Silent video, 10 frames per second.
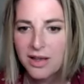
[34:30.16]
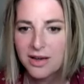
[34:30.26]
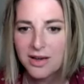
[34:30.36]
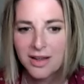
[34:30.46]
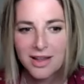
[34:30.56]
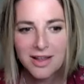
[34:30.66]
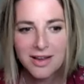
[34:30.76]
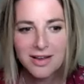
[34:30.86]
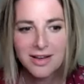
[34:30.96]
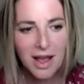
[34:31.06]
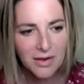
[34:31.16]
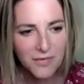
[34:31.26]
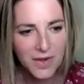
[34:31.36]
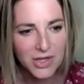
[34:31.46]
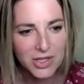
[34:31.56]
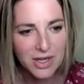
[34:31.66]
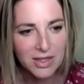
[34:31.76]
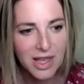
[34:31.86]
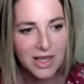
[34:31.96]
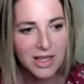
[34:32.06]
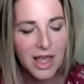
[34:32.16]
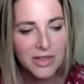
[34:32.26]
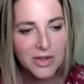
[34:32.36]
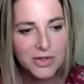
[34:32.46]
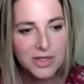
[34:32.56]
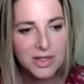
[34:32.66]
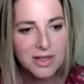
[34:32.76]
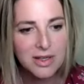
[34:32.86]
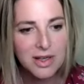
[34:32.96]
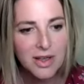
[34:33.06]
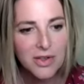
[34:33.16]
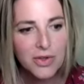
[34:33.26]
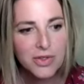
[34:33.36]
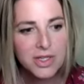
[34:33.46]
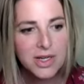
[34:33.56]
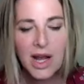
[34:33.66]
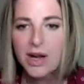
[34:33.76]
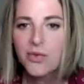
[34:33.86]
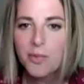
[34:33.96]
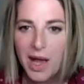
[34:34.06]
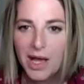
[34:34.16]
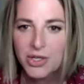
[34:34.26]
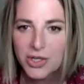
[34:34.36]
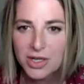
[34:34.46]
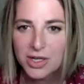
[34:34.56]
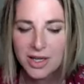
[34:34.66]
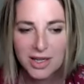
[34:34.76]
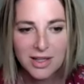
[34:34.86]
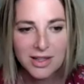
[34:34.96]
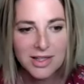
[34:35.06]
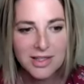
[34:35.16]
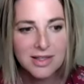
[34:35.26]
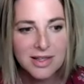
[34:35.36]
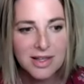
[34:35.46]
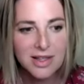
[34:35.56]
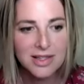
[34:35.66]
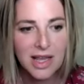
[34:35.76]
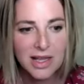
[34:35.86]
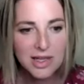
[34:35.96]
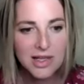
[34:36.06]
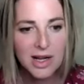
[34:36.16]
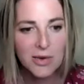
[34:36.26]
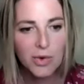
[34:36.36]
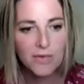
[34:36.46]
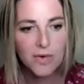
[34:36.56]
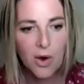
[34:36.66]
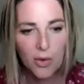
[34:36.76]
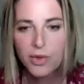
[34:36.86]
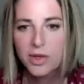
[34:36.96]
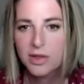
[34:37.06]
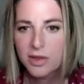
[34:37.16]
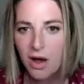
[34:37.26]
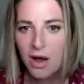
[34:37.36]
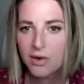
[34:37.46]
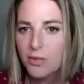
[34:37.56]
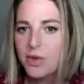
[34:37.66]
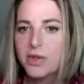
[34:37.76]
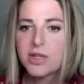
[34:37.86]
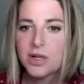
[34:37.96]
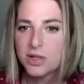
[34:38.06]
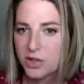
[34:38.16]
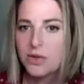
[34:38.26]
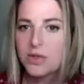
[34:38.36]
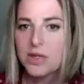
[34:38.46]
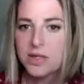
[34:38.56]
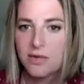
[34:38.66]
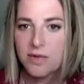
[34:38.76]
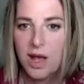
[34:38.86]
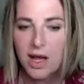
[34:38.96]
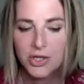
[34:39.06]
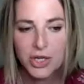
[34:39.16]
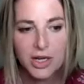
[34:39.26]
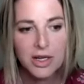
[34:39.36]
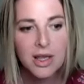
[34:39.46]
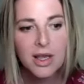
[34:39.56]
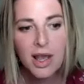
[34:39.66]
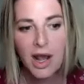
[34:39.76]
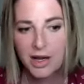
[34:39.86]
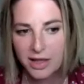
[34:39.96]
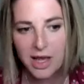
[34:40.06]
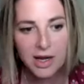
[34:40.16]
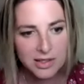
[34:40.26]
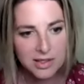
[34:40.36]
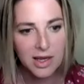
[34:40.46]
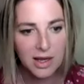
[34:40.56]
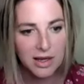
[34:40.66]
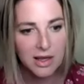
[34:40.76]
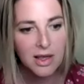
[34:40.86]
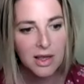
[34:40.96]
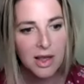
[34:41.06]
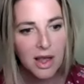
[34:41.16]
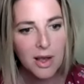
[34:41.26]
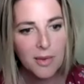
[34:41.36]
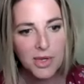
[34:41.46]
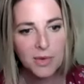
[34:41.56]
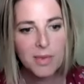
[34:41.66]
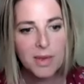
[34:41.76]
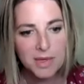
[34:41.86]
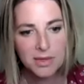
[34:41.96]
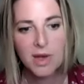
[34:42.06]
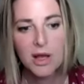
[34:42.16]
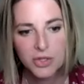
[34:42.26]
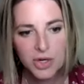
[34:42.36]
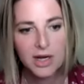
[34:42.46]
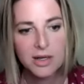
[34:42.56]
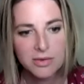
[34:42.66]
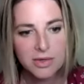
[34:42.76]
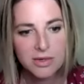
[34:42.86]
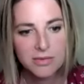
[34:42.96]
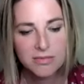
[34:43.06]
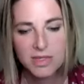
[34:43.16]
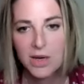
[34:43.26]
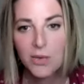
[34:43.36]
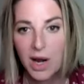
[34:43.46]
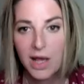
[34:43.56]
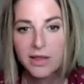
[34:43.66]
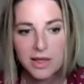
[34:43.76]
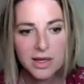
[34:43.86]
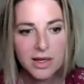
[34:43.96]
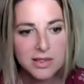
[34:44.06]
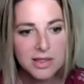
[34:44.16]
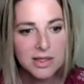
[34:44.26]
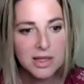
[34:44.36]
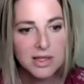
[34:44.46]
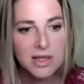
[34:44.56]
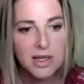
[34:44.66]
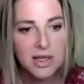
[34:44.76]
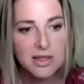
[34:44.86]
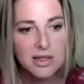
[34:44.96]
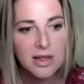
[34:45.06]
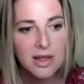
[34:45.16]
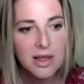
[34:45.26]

in in nonfiction like and there's a there's a kind of magic in this in this essay that i would have only thought where there's an associative logic and in that essay um, you know maybe i'll try to say what i think it is it it it,